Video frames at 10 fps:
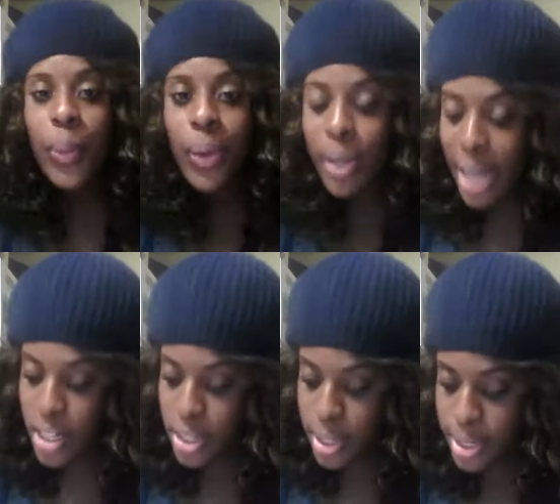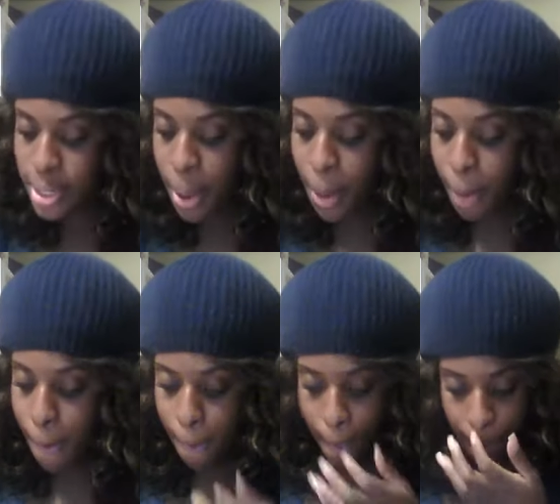real lashes.
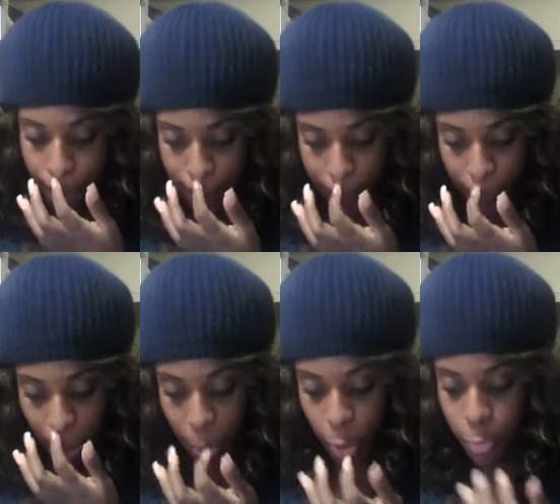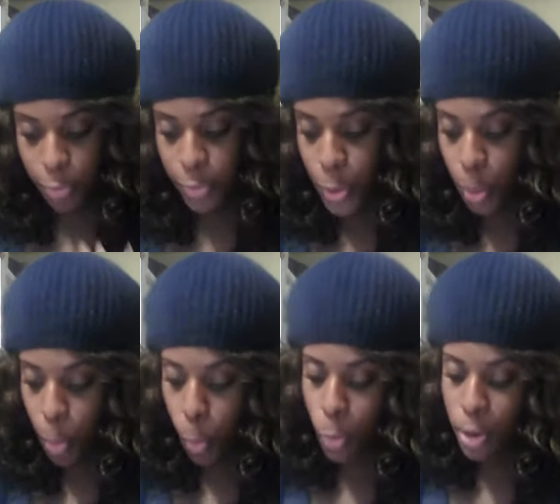Um,
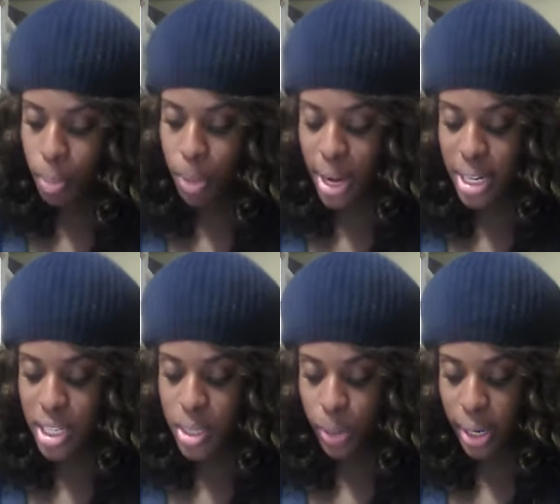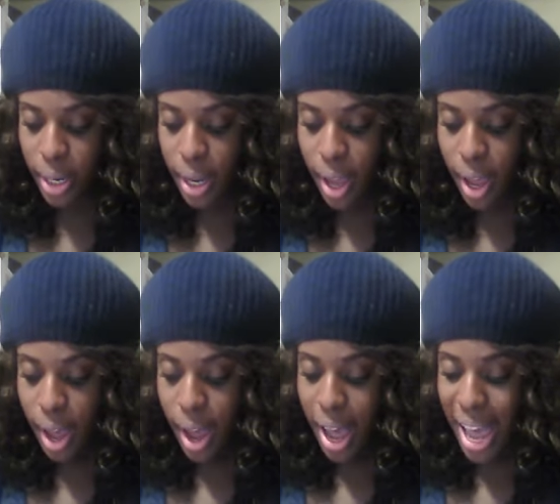perfume or body spray?
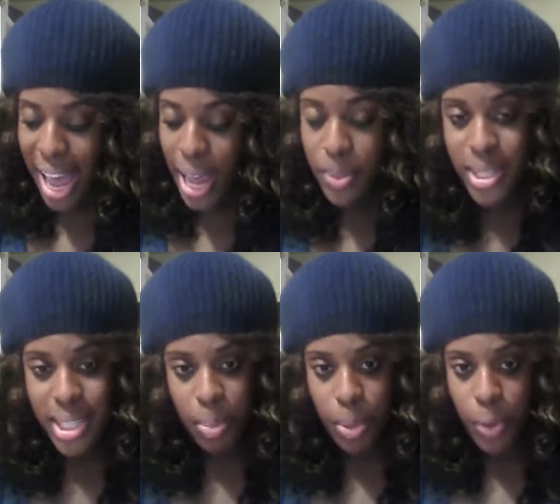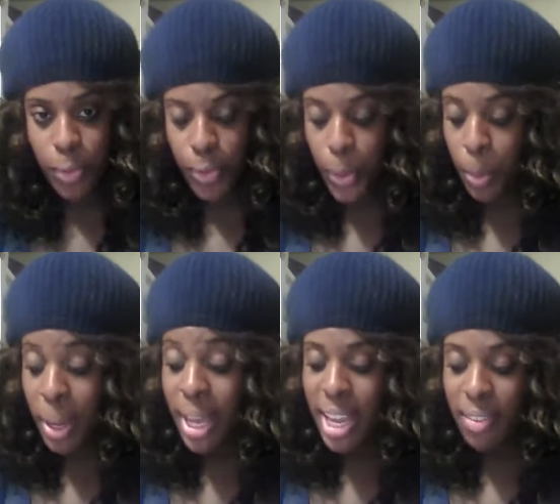I would say perfume.
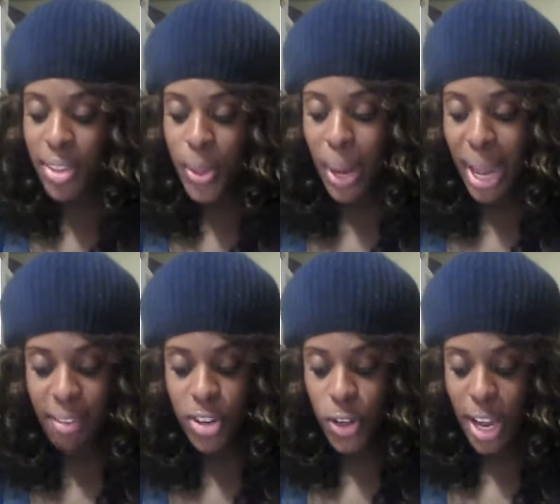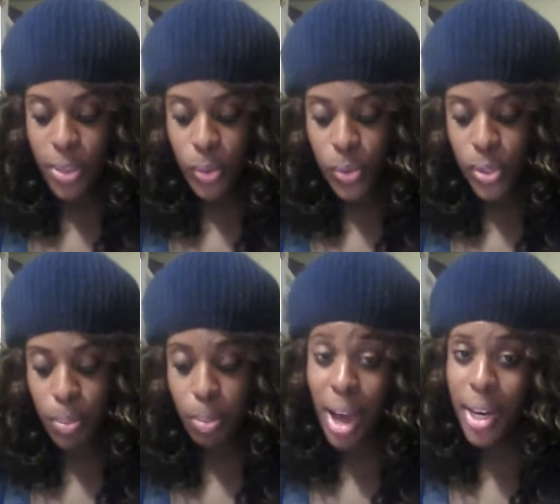Even though I haven't tried those
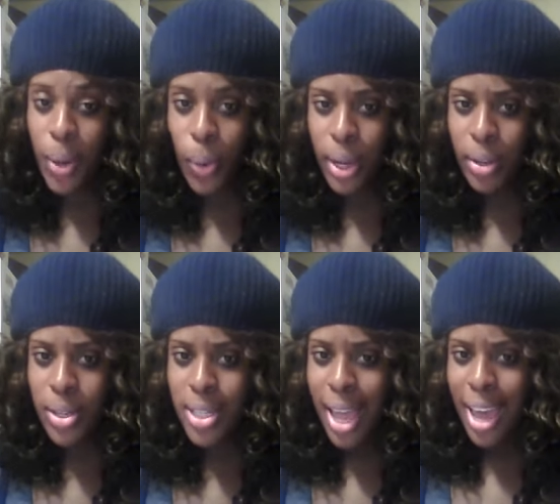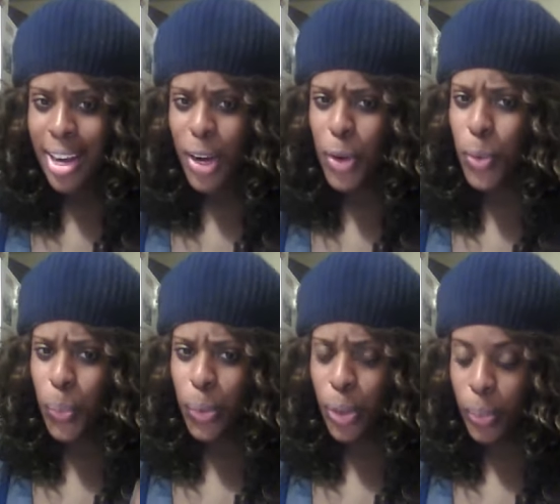body oils and I heard
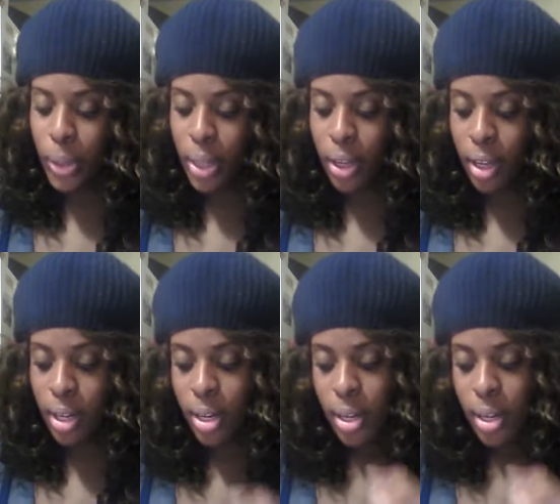they're really, really good,